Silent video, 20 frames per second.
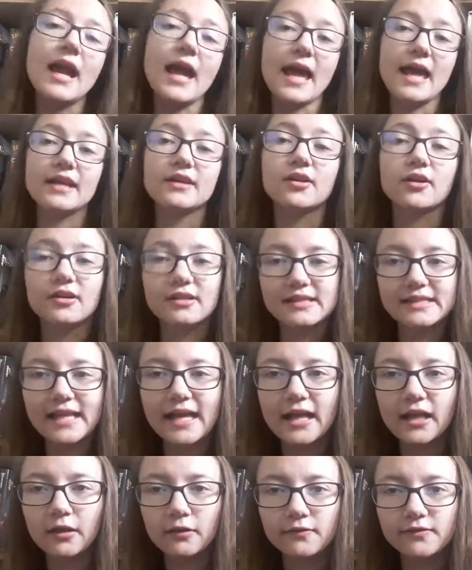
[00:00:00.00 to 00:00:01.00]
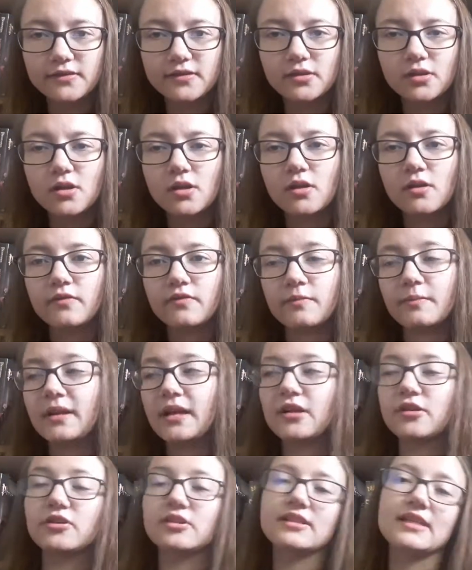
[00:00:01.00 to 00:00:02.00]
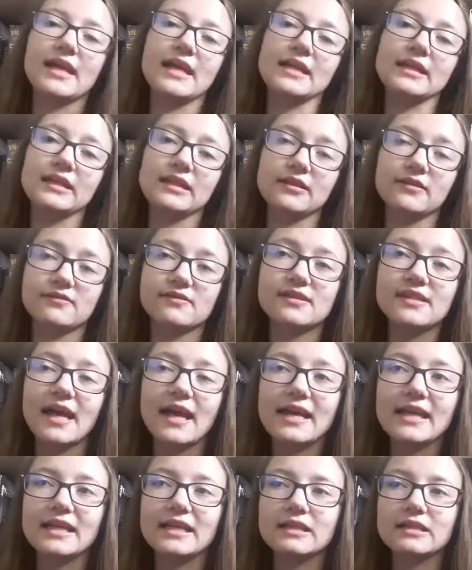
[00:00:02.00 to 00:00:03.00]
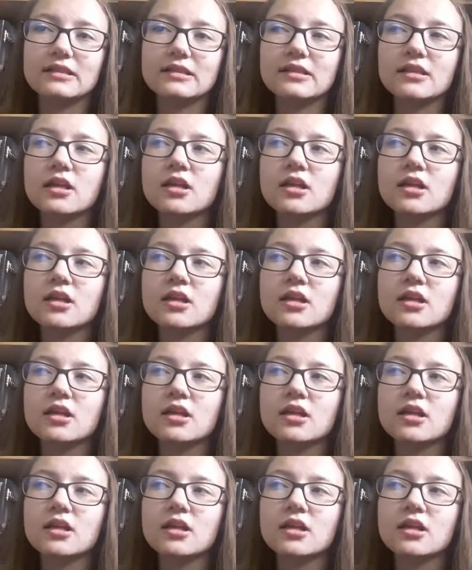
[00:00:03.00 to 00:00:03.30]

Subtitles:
and ourselves from an understanding of science